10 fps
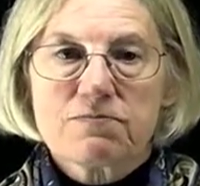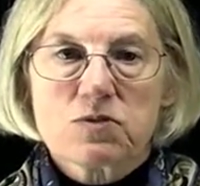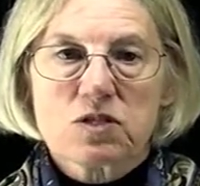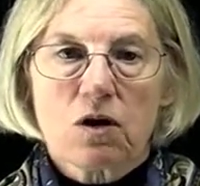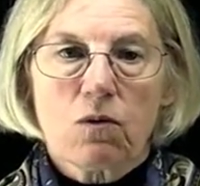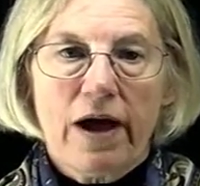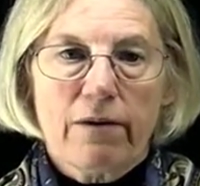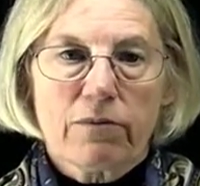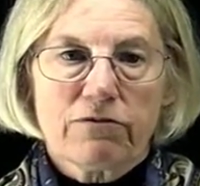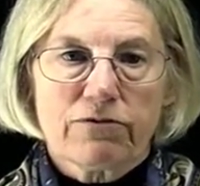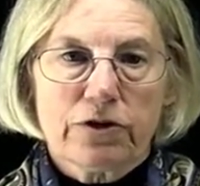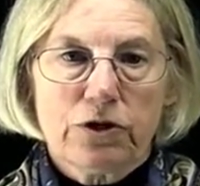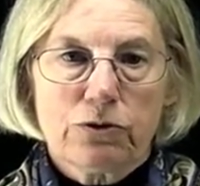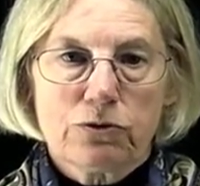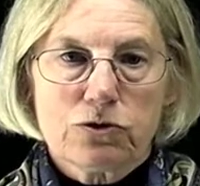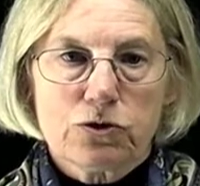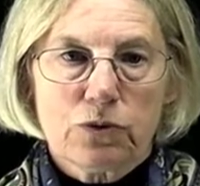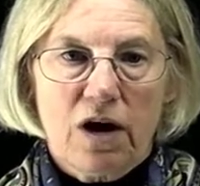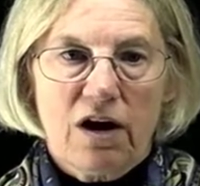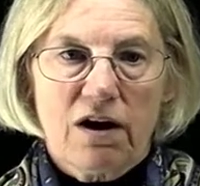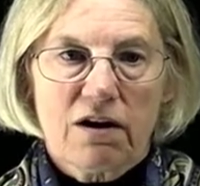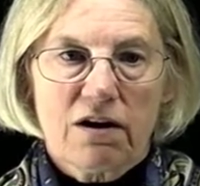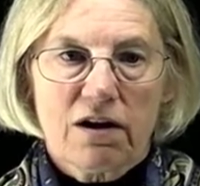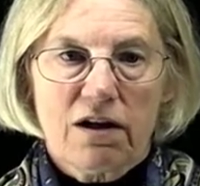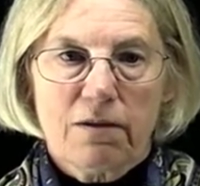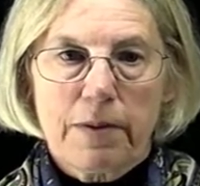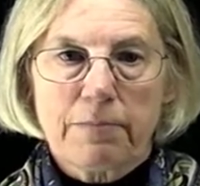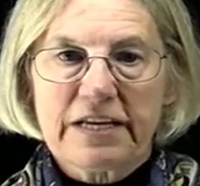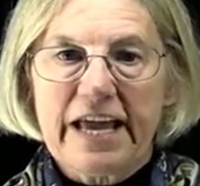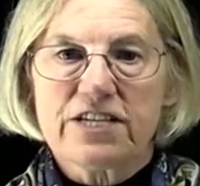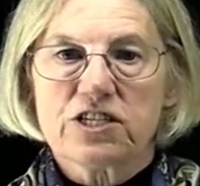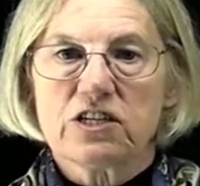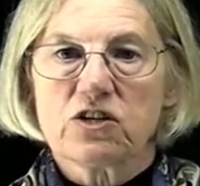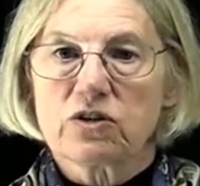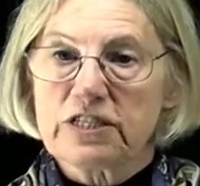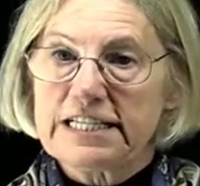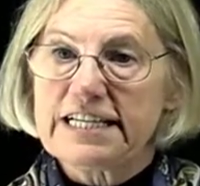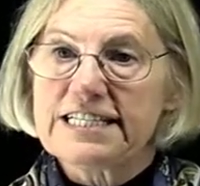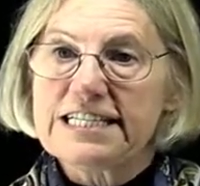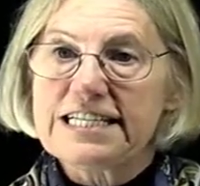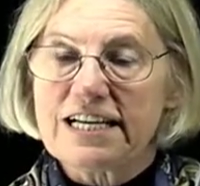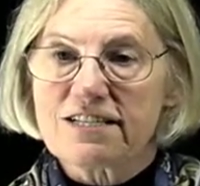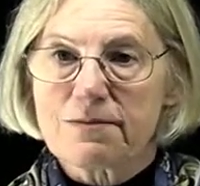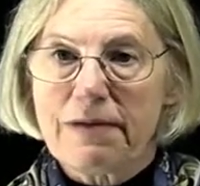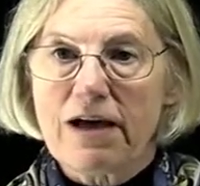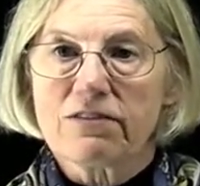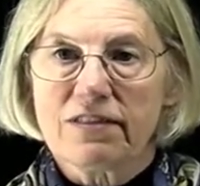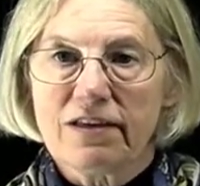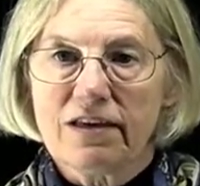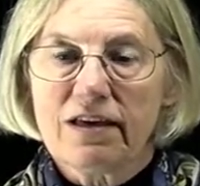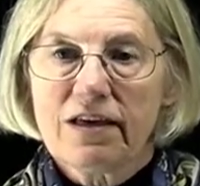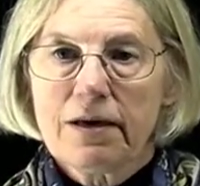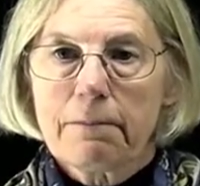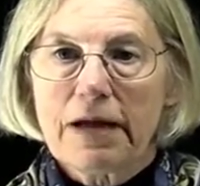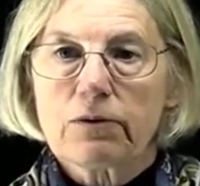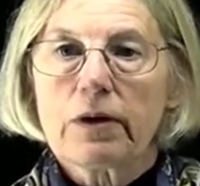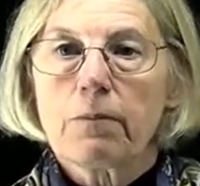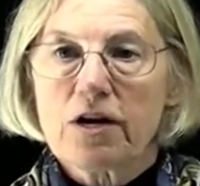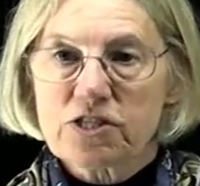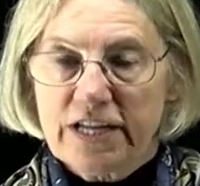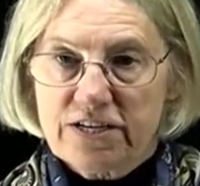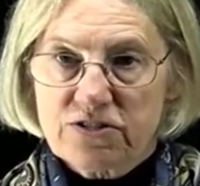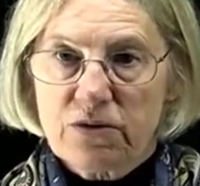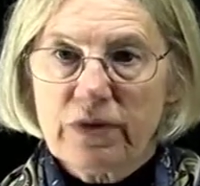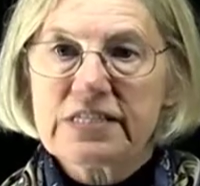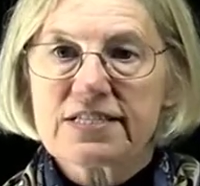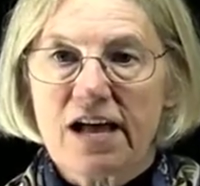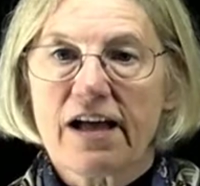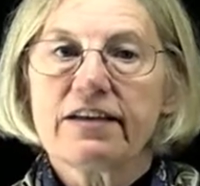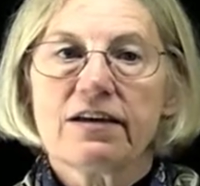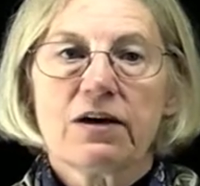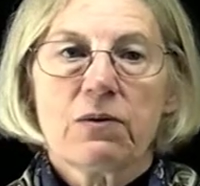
So I refer you to our publication in order to get details about the microring modulators that we designed,